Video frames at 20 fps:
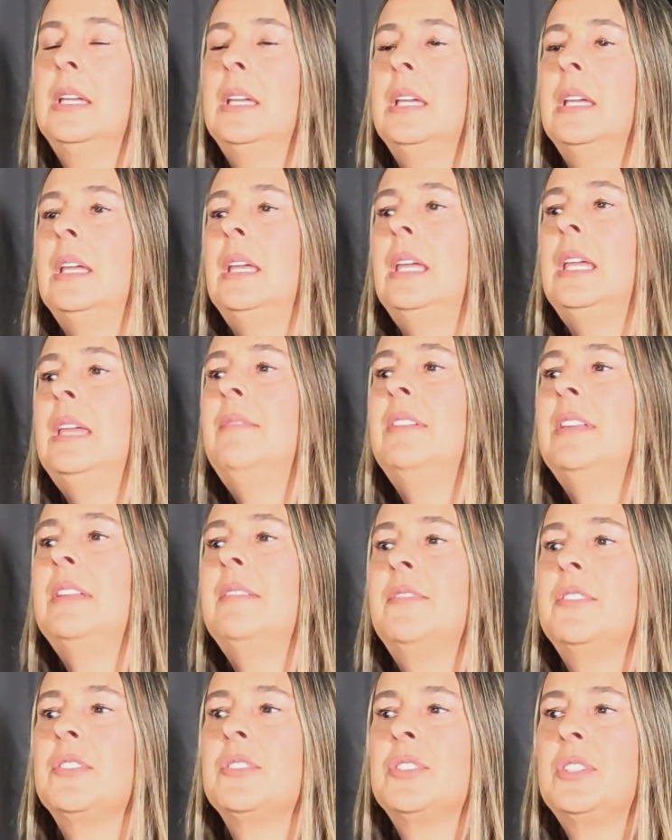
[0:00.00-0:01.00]
even
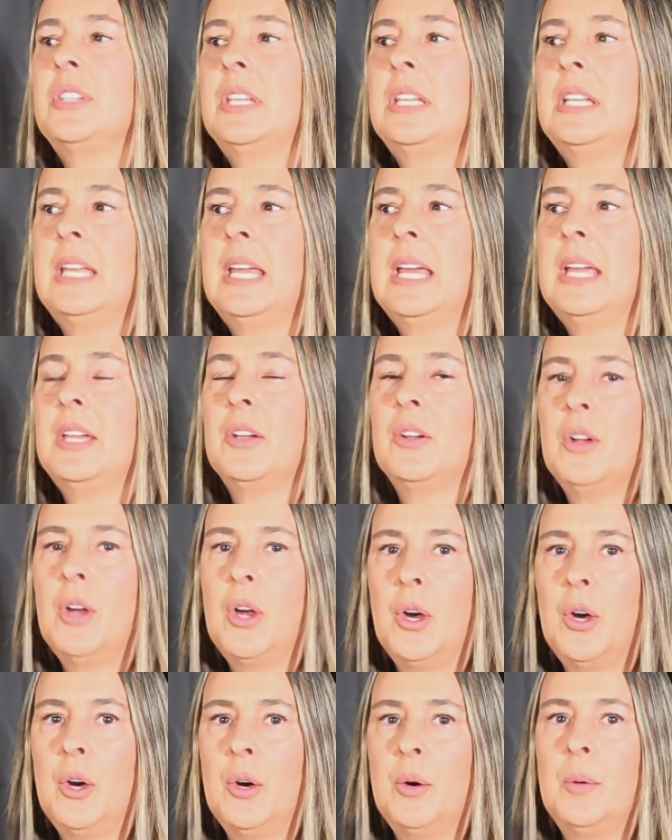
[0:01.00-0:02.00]
if you're sitting at your
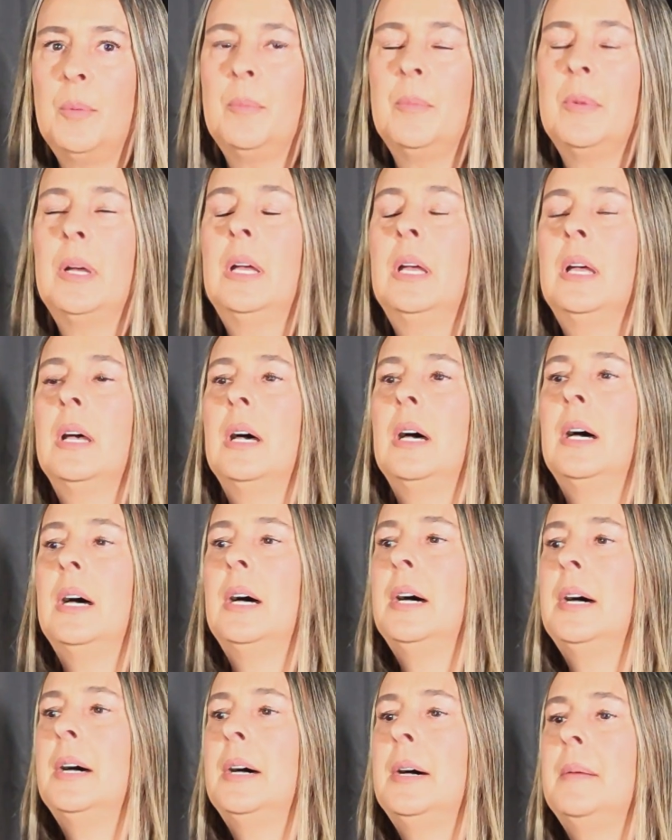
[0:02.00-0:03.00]
home.
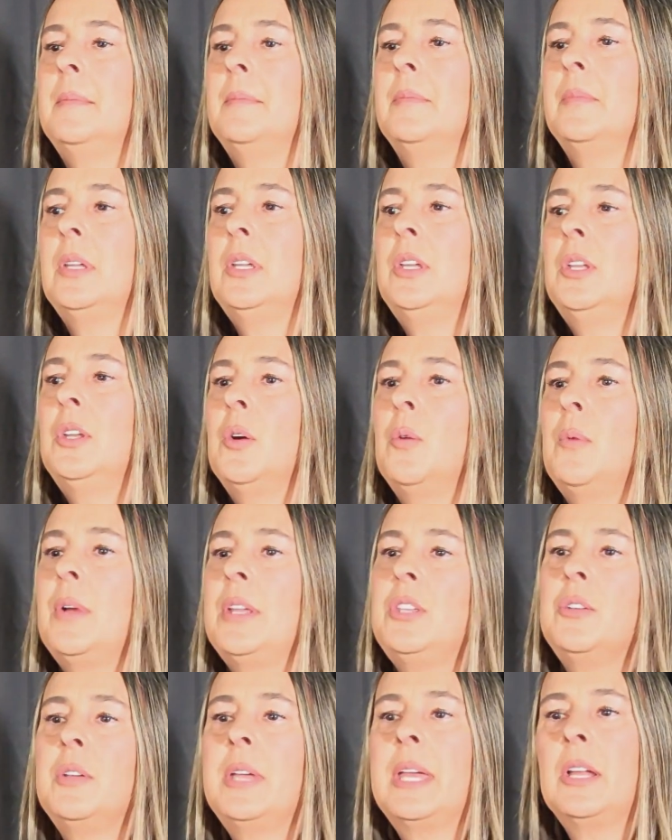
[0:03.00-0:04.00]
When
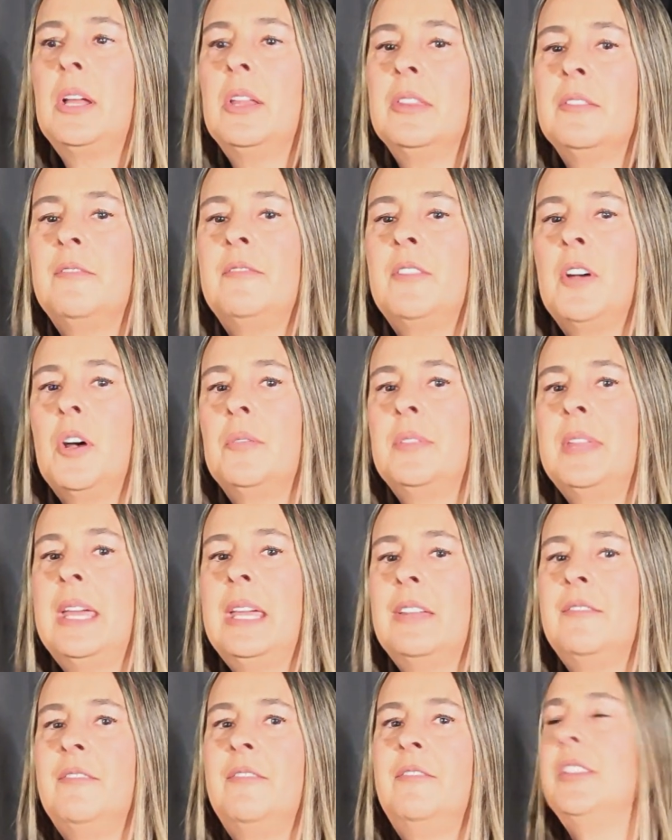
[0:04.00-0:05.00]
you get on the phone, they
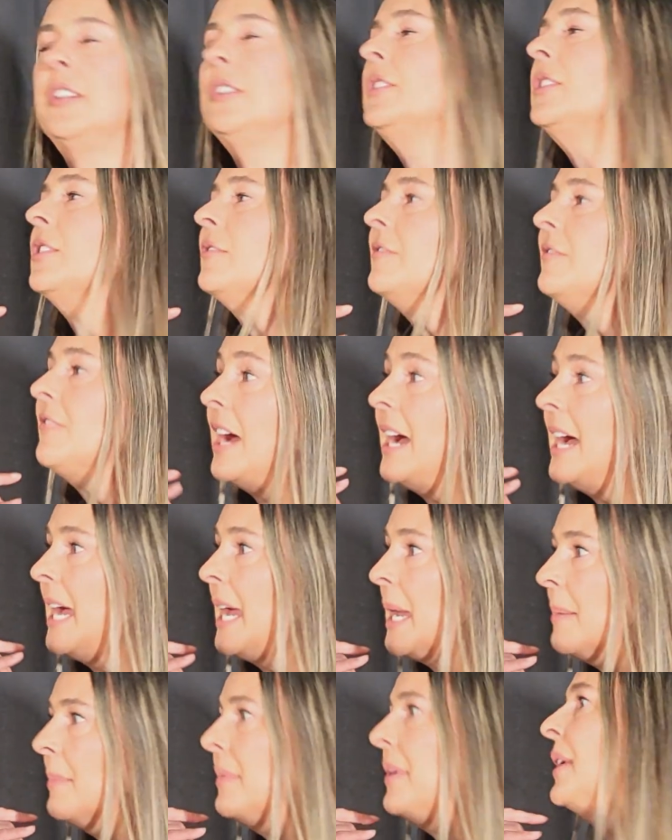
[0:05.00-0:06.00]
can feel your
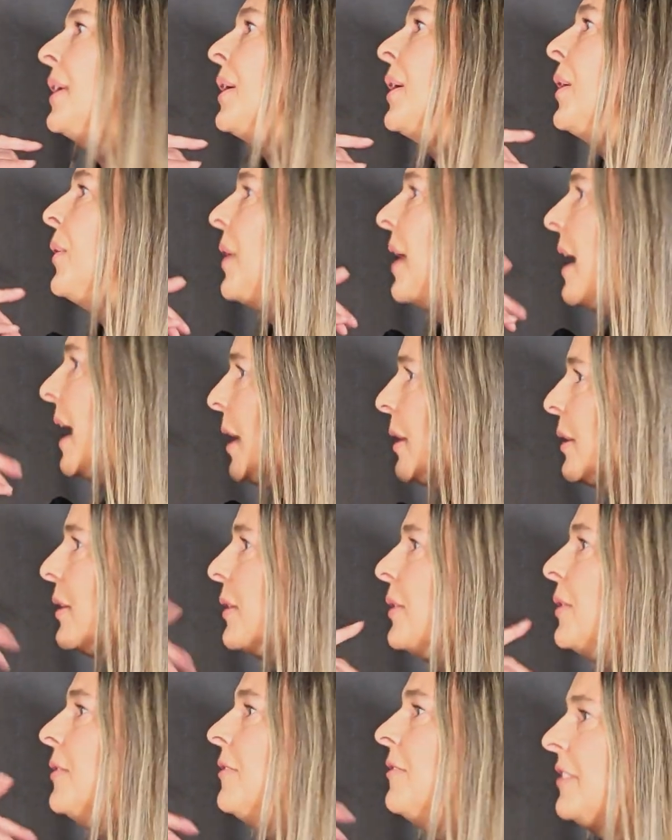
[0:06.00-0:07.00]
vibe, how
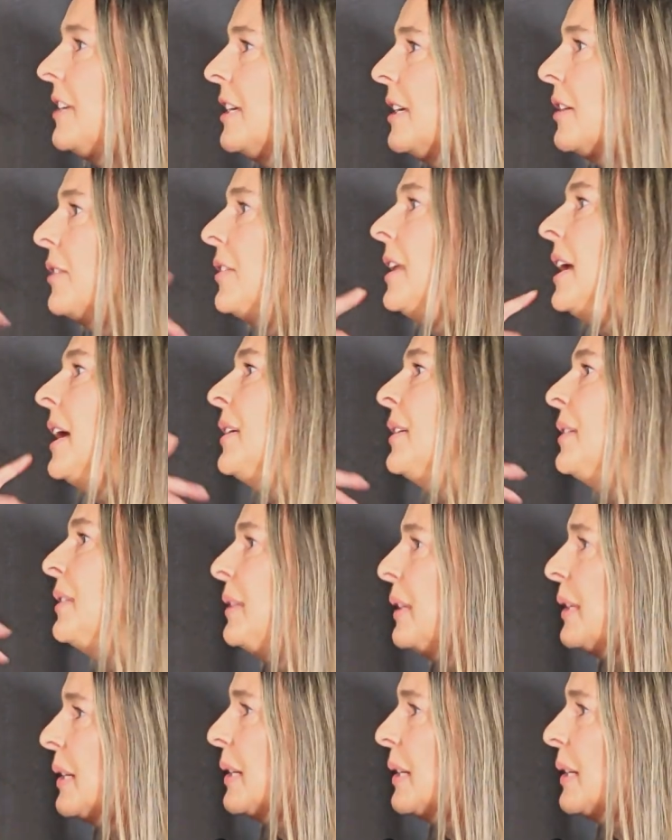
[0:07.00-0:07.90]
you feel, how you look.